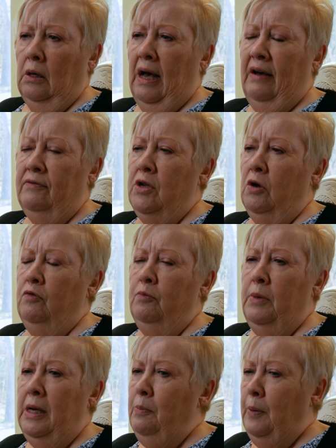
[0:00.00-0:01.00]
I've known
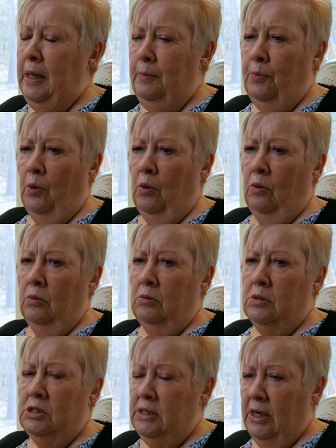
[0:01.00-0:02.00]
many people,
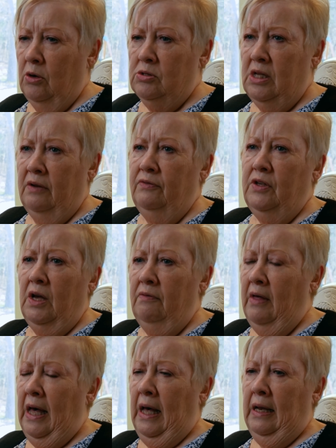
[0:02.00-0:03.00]
singers, that have done
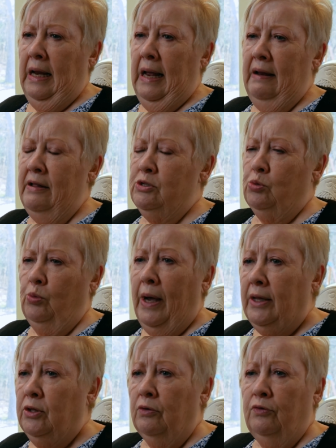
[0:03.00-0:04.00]
that, and it's
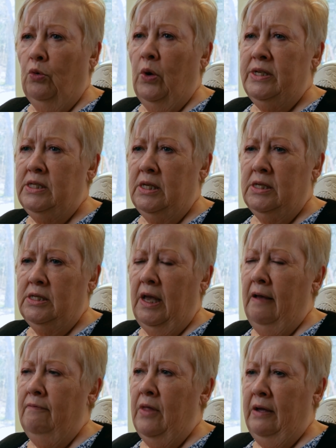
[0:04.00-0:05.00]
wrecked their voices, and